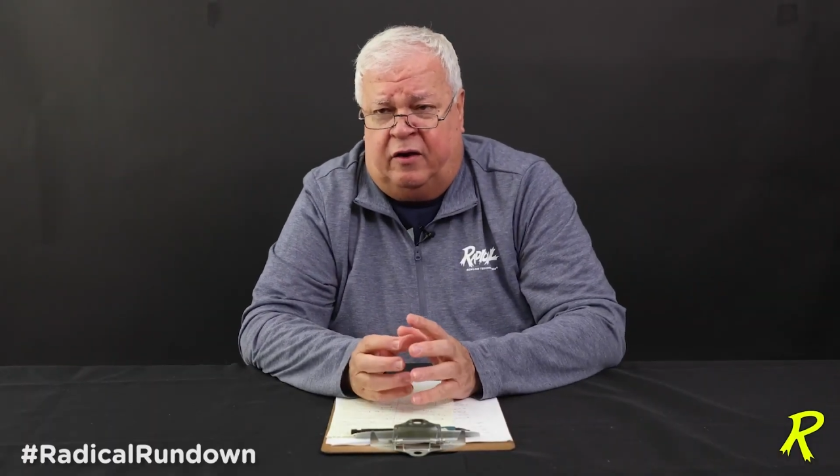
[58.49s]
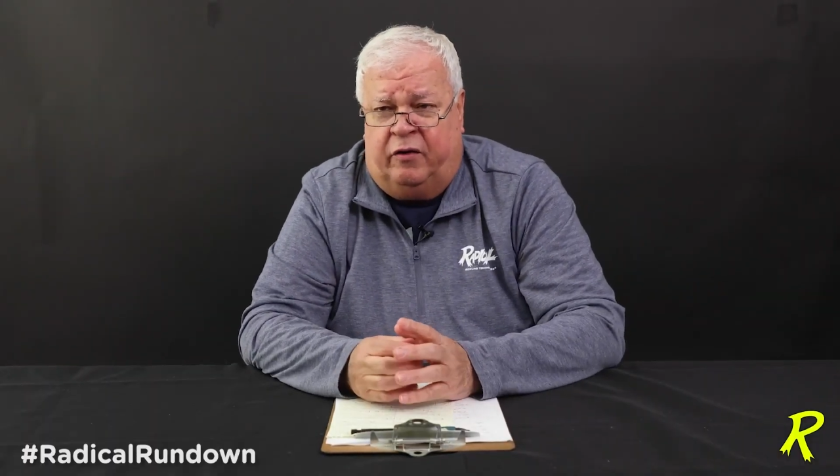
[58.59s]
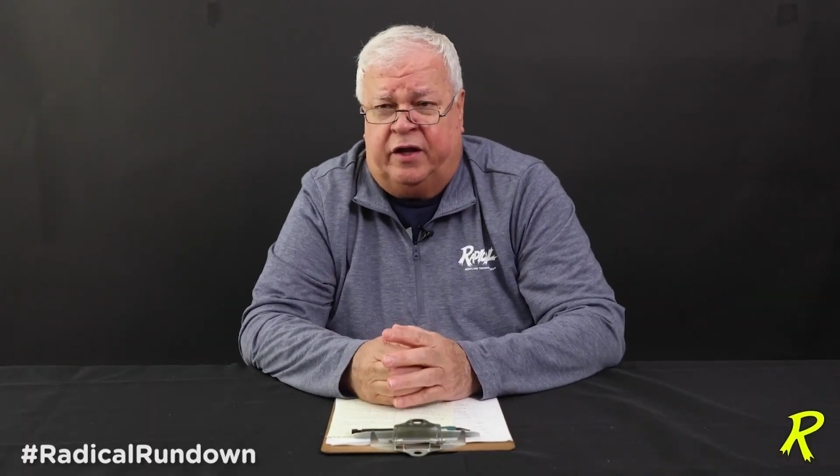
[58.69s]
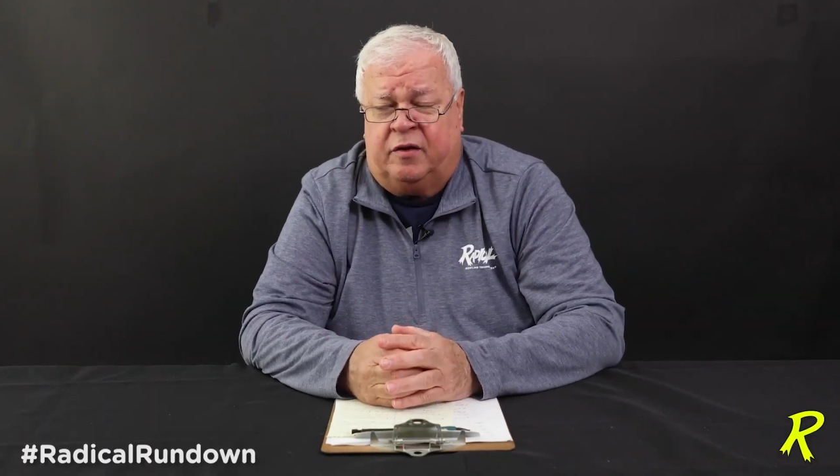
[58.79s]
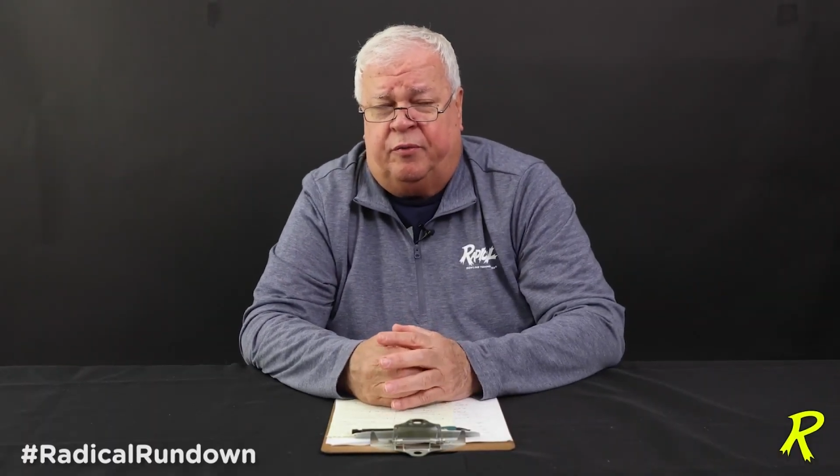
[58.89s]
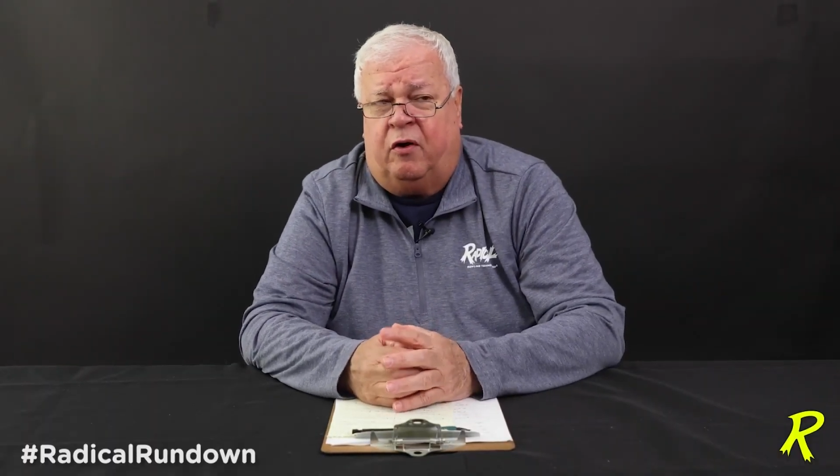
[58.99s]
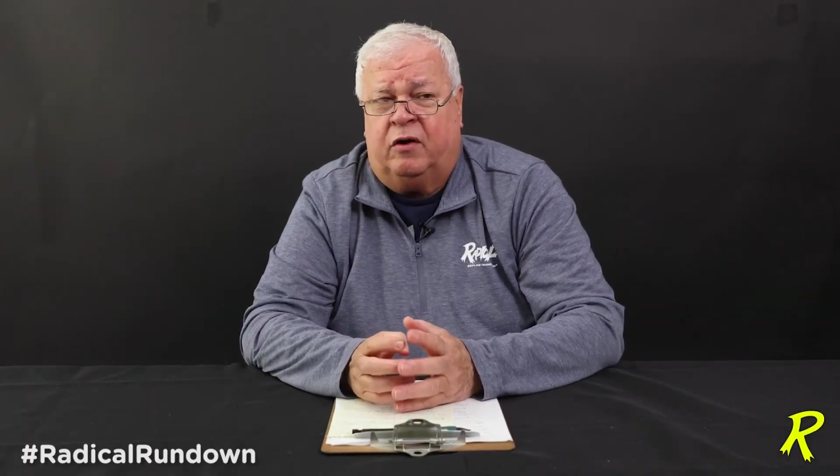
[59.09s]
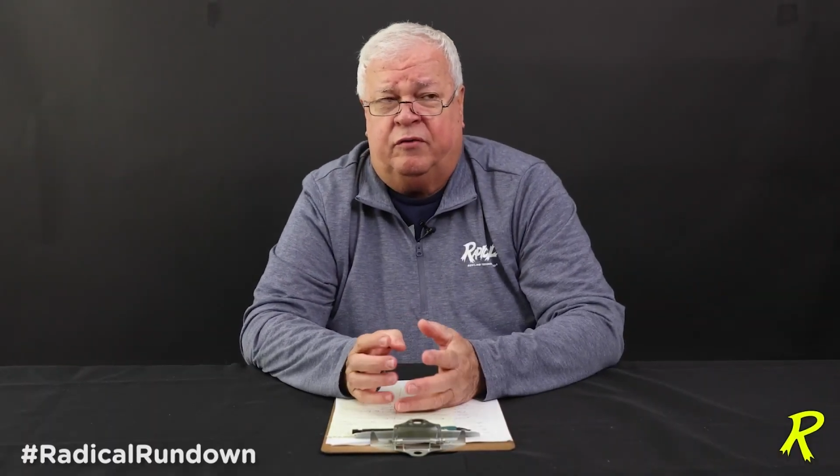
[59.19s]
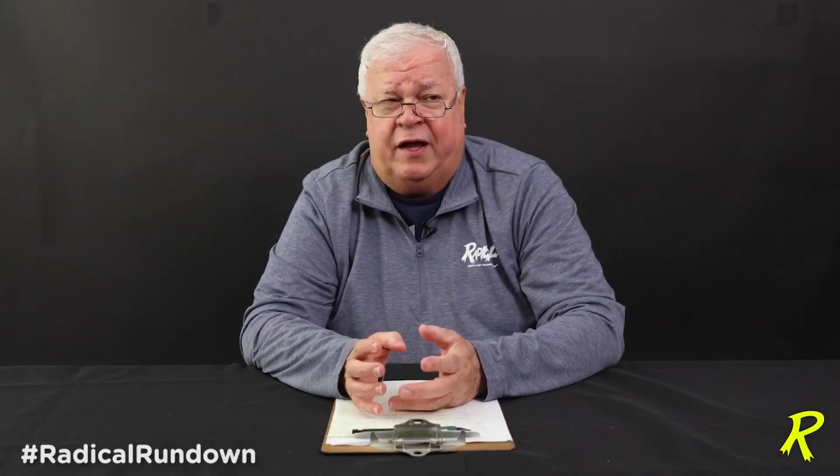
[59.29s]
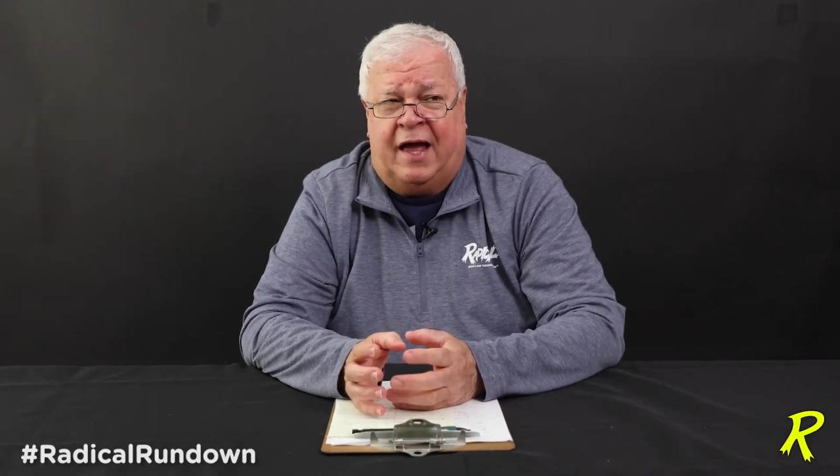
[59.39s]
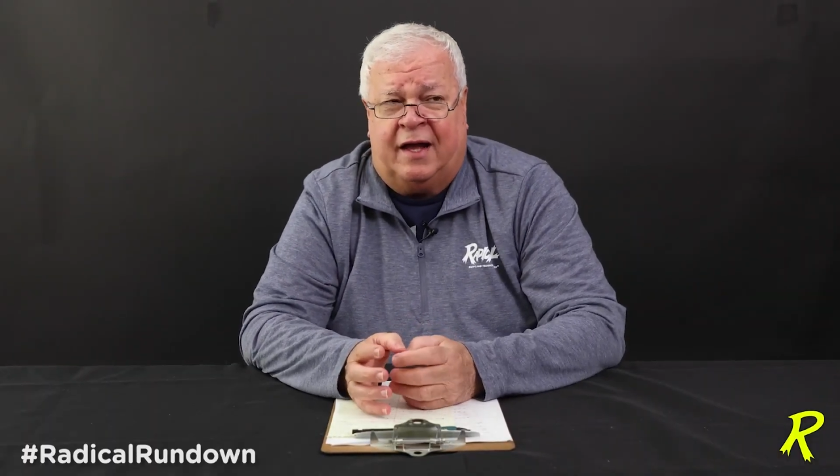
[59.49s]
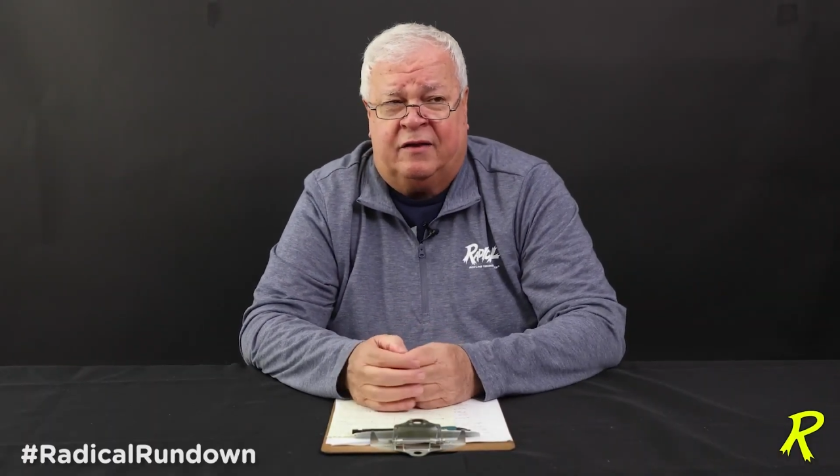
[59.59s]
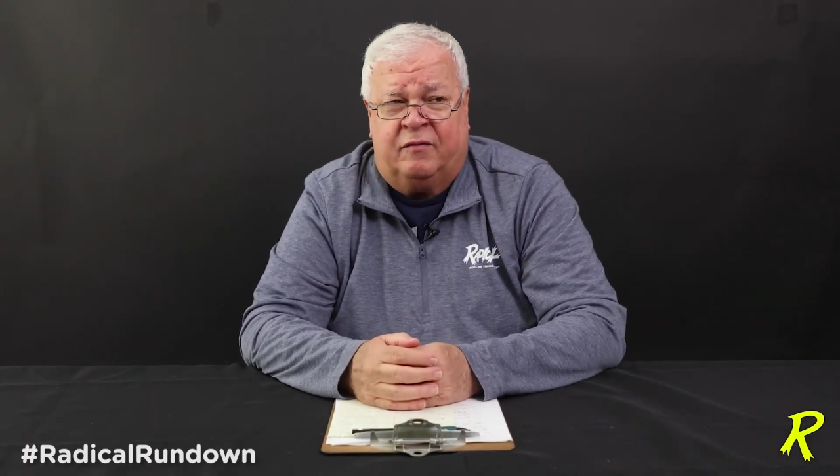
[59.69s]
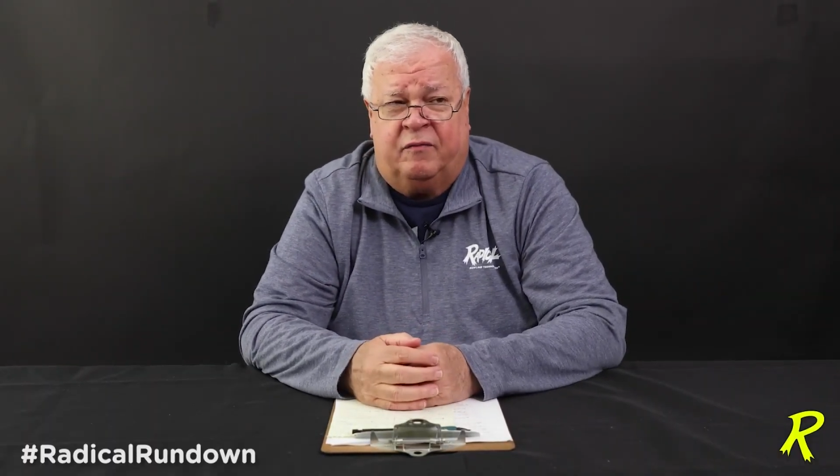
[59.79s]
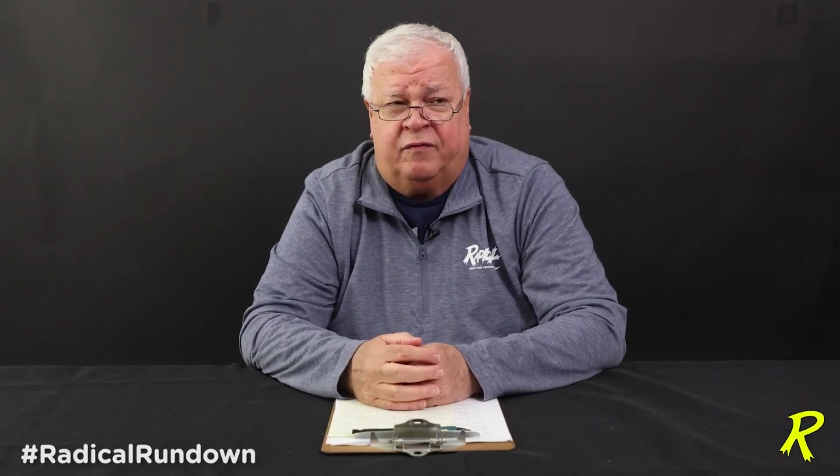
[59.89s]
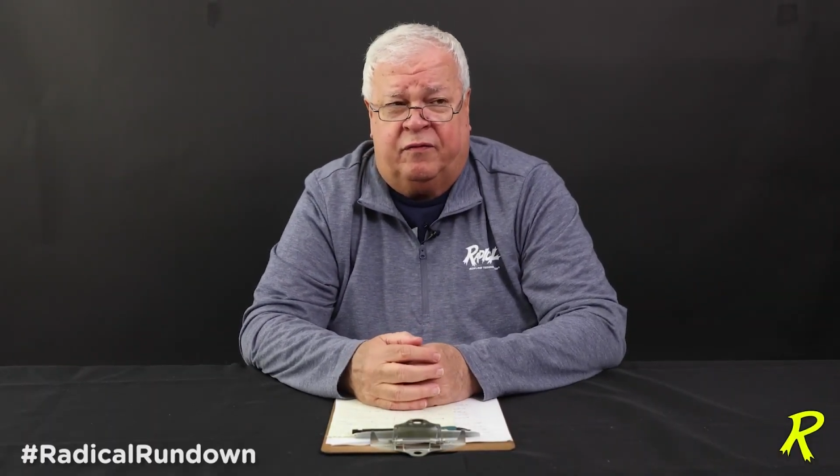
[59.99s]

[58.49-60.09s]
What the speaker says: it'll get the ball to react